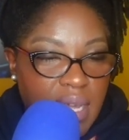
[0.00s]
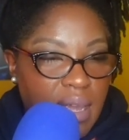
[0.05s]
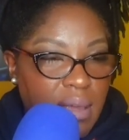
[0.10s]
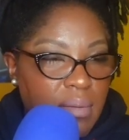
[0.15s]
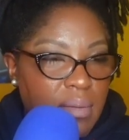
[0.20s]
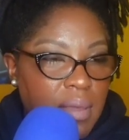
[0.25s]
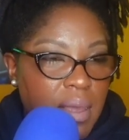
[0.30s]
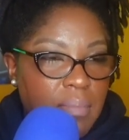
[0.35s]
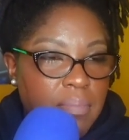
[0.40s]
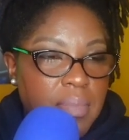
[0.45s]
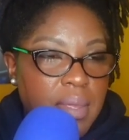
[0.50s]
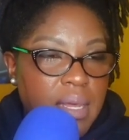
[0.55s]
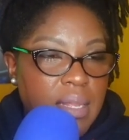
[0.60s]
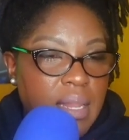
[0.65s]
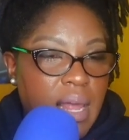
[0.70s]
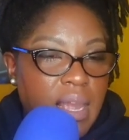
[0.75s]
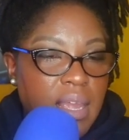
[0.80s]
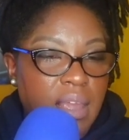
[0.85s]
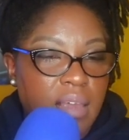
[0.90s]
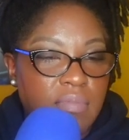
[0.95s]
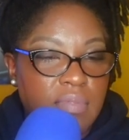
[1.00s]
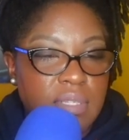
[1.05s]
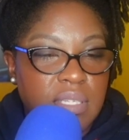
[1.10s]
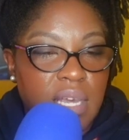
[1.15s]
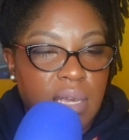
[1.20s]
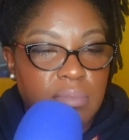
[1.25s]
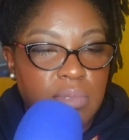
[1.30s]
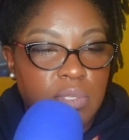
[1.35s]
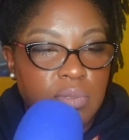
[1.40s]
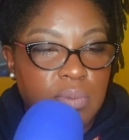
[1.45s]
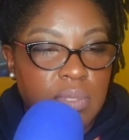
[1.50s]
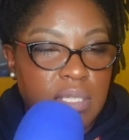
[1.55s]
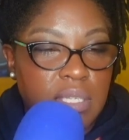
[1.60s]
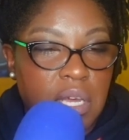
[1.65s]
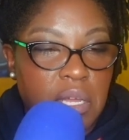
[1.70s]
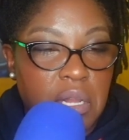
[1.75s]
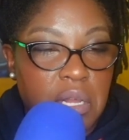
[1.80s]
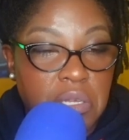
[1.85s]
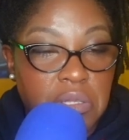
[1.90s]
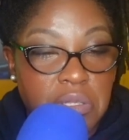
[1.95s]
And, and men like Kevin Samuels would
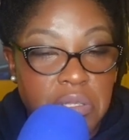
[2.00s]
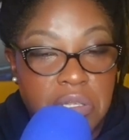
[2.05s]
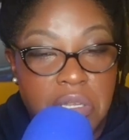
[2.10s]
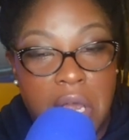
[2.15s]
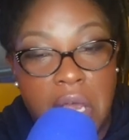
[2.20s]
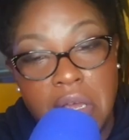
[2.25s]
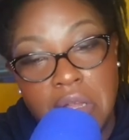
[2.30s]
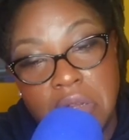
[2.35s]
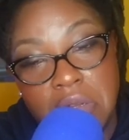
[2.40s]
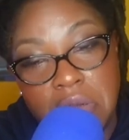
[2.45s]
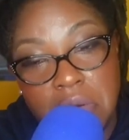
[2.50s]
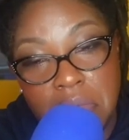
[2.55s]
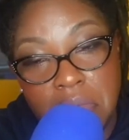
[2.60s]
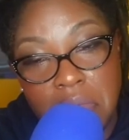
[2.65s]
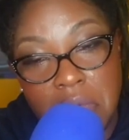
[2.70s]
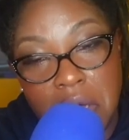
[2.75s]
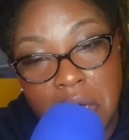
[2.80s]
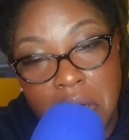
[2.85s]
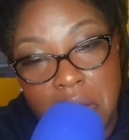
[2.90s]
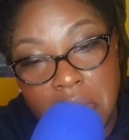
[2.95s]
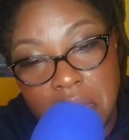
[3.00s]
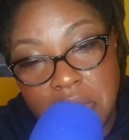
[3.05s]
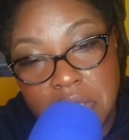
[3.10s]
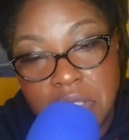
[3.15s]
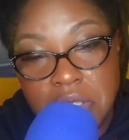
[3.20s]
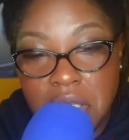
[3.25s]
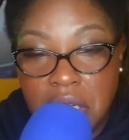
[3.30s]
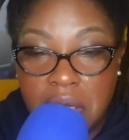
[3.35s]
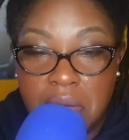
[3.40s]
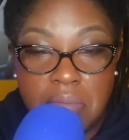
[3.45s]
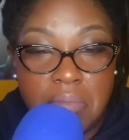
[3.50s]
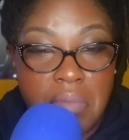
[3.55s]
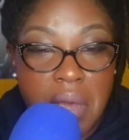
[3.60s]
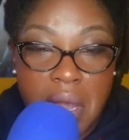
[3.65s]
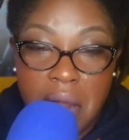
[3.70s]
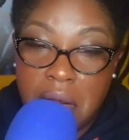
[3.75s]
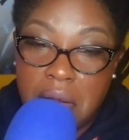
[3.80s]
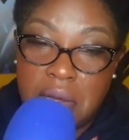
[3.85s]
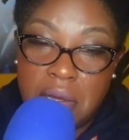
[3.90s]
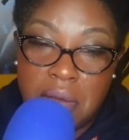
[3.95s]
say they dated him, but you didn't
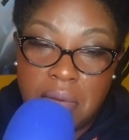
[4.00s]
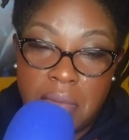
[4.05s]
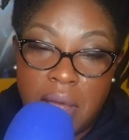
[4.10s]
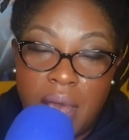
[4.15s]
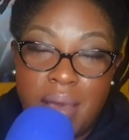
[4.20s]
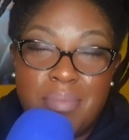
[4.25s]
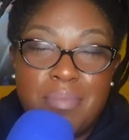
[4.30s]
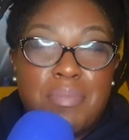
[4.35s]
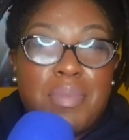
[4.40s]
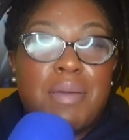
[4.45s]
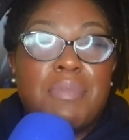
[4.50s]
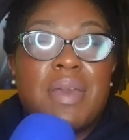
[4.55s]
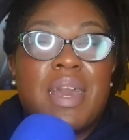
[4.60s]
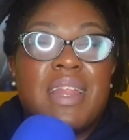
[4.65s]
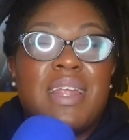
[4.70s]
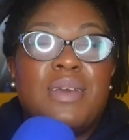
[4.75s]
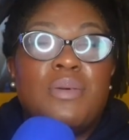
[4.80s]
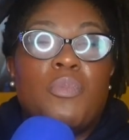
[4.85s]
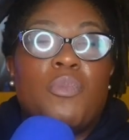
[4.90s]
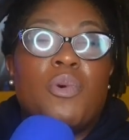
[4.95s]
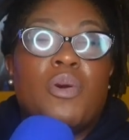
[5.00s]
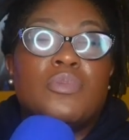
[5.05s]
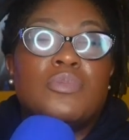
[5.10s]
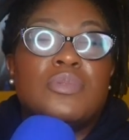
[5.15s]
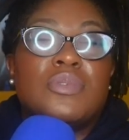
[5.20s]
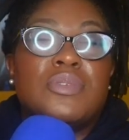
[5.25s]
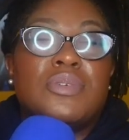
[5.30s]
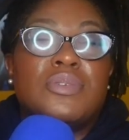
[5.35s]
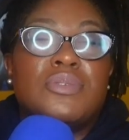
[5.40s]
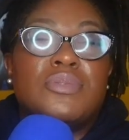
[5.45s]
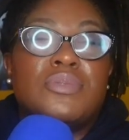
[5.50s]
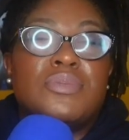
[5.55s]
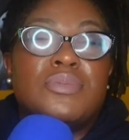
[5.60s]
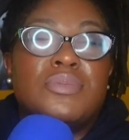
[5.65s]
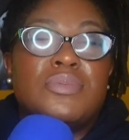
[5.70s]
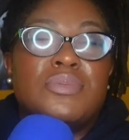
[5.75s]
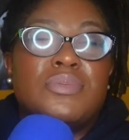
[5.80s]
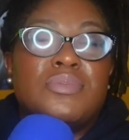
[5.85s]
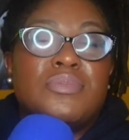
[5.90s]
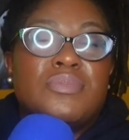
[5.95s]
marry him. baby. I didn't want to.
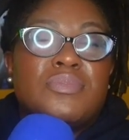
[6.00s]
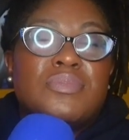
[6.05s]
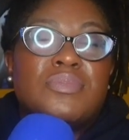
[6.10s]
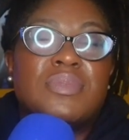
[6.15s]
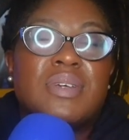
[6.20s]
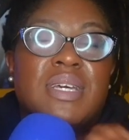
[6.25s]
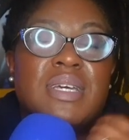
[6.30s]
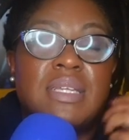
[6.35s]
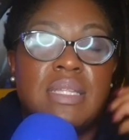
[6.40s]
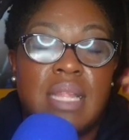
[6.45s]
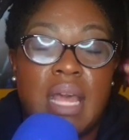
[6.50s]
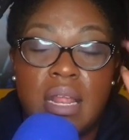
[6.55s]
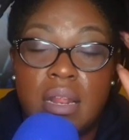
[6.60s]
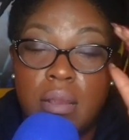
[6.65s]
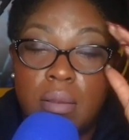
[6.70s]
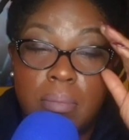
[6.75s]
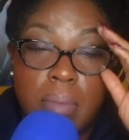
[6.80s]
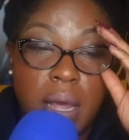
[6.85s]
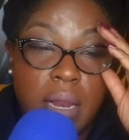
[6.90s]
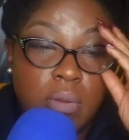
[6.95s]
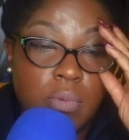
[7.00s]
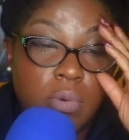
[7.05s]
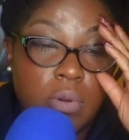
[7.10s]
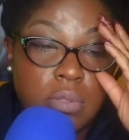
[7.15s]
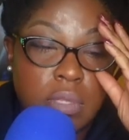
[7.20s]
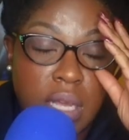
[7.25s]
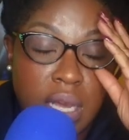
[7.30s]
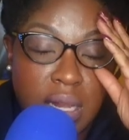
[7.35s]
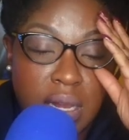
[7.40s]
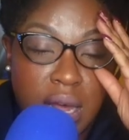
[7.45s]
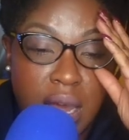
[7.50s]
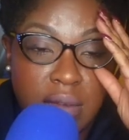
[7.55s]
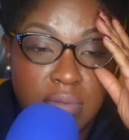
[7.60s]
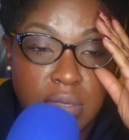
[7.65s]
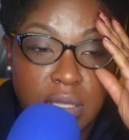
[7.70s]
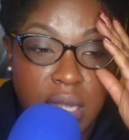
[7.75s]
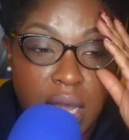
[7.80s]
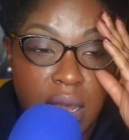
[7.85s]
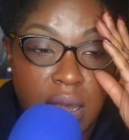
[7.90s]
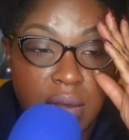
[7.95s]
Not everybody want that
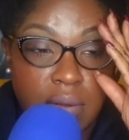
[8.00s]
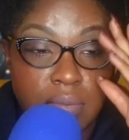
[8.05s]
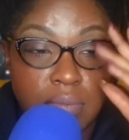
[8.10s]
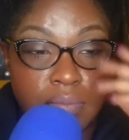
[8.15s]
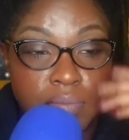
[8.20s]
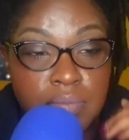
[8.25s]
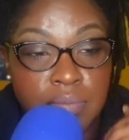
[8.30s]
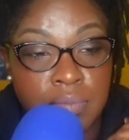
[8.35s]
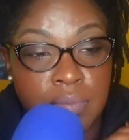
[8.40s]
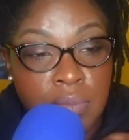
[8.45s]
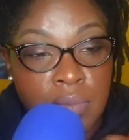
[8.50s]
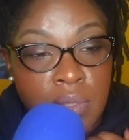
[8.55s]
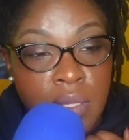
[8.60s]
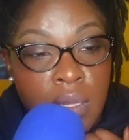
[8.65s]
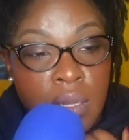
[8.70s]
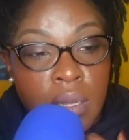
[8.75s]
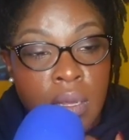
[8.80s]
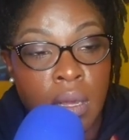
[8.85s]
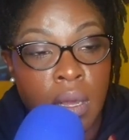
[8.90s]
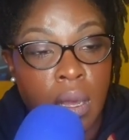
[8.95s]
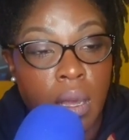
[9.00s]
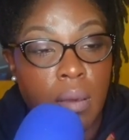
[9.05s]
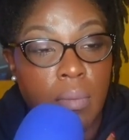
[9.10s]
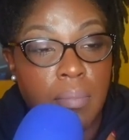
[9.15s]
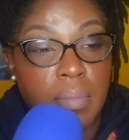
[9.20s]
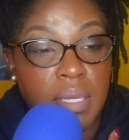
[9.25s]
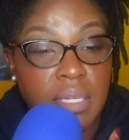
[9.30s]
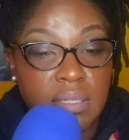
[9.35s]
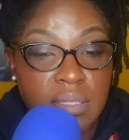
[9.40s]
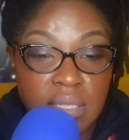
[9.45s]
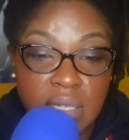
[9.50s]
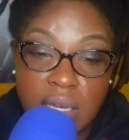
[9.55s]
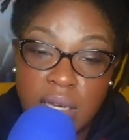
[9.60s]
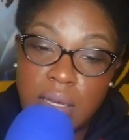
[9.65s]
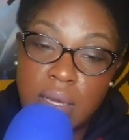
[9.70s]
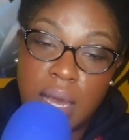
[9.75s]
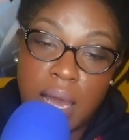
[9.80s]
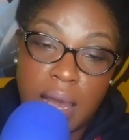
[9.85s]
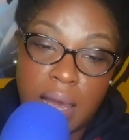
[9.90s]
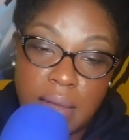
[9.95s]
lifestyle. But he's a
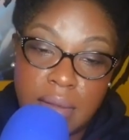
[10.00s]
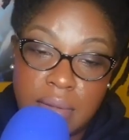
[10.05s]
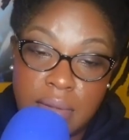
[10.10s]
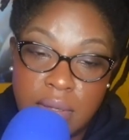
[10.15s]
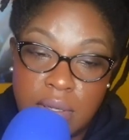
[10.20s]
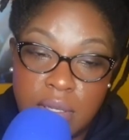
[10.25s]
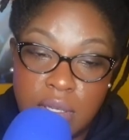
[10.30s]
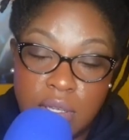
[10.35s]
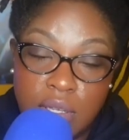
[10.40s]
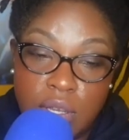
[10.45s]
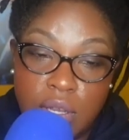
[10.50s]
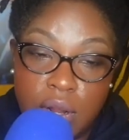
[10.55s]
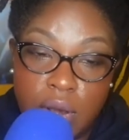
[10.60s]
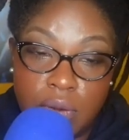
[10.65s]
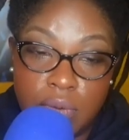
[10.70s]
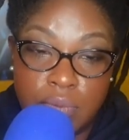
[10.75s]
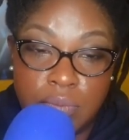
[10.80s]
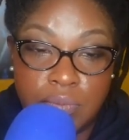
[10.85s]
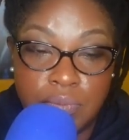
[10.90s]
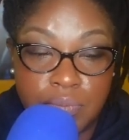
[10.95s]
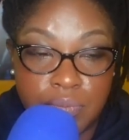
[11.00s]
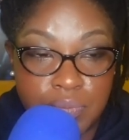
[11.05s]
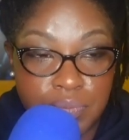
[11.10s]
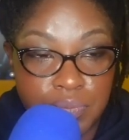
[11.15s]
good guy, you know.